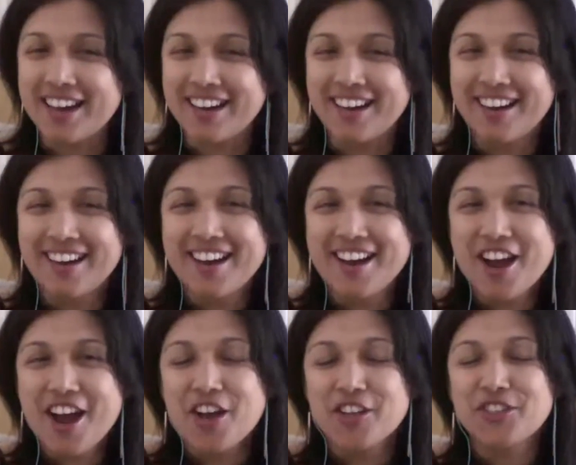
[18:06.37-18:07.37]
Yeah.
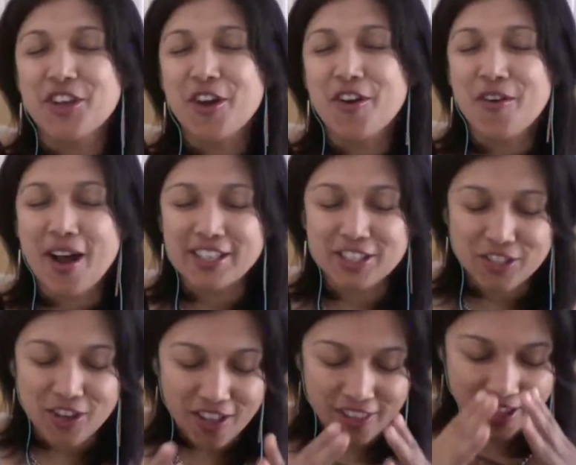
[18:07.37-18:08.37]

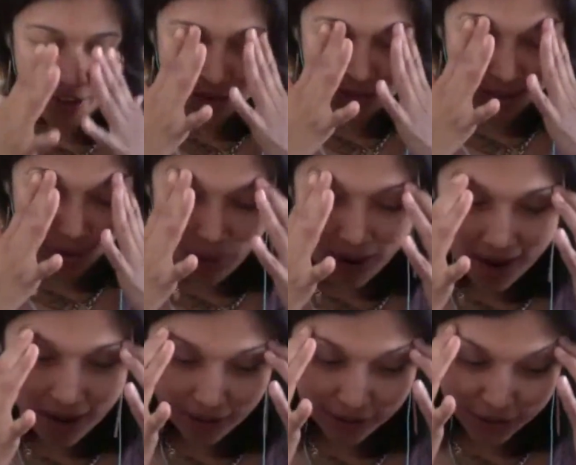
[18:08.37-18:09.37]
So I saw that and I was
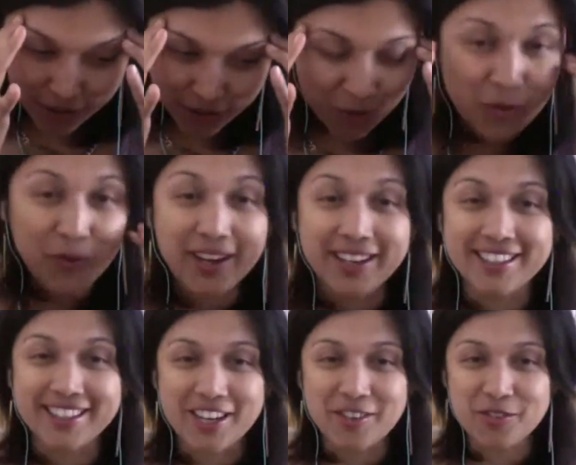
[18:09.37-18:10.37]
like, wow, that's so
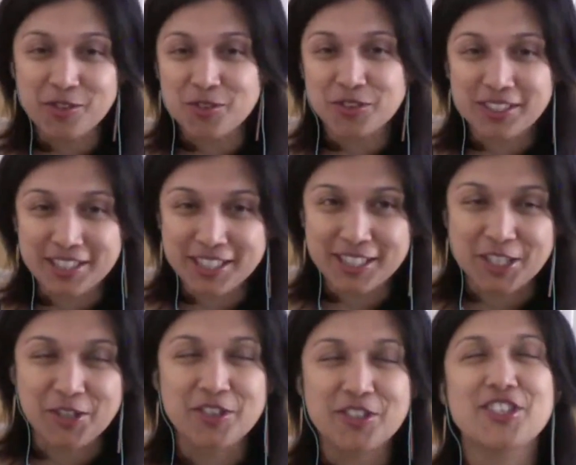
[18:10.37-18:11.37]
great. I don't usually
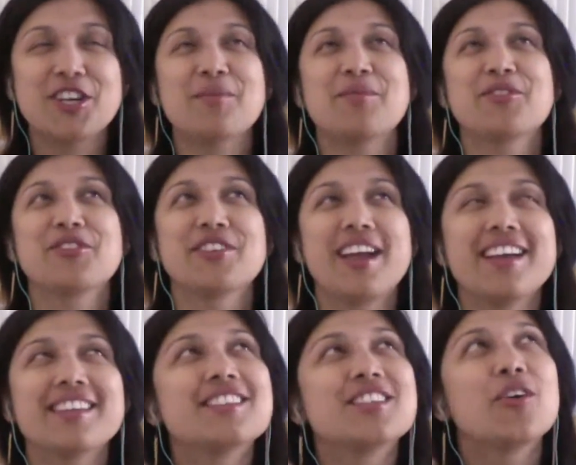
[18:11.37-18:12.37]
see sacred
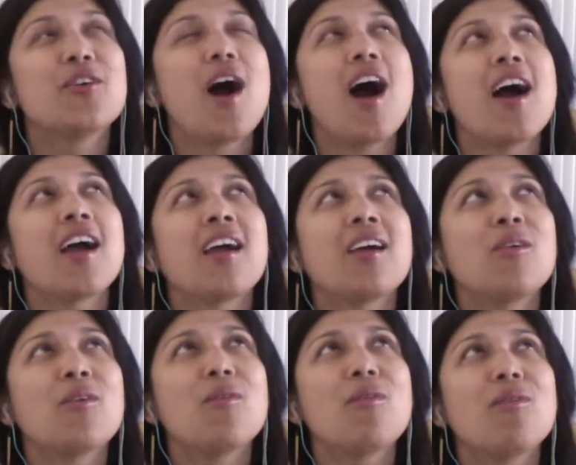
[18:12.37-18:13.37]
geometry. And so
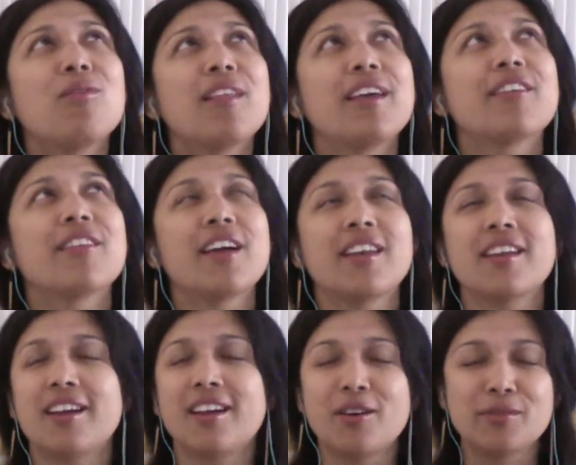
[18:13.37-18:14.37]

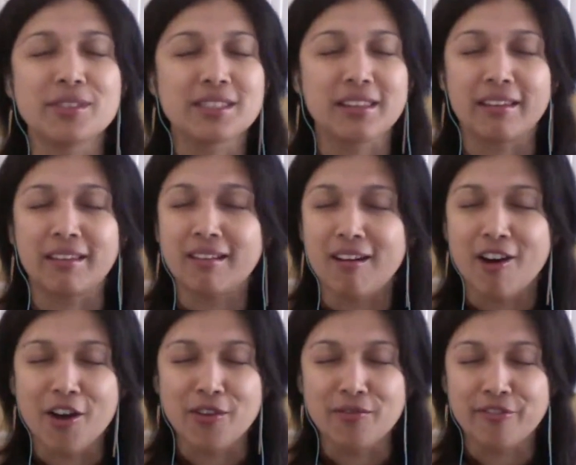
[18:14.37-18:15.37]
later that night, I was
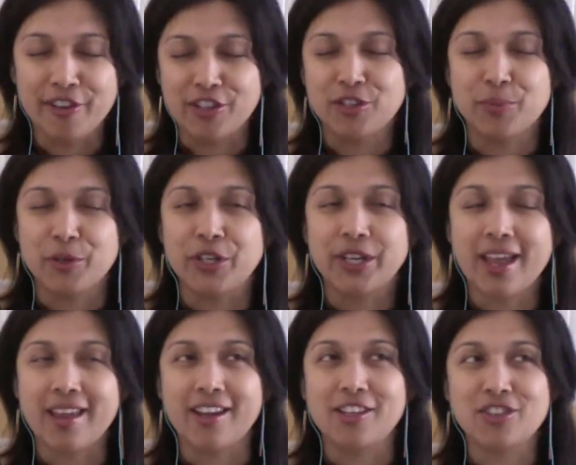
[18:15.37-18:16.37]
like on
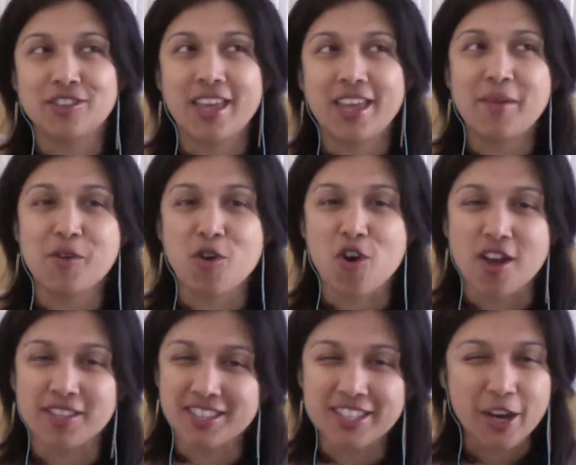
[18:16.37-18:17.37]
Facebook and I came
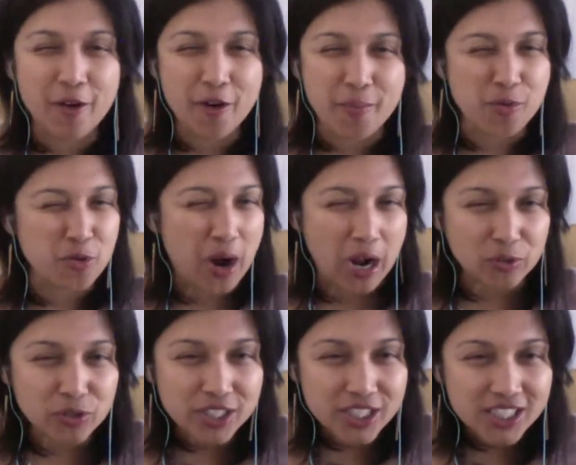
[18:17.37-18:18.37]
across Sarah
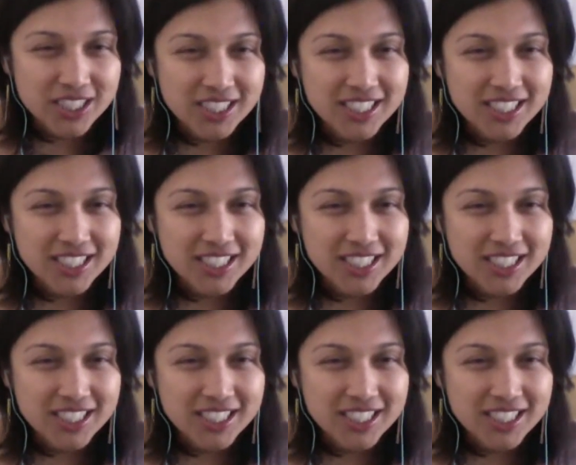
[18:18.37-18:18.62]
Prout.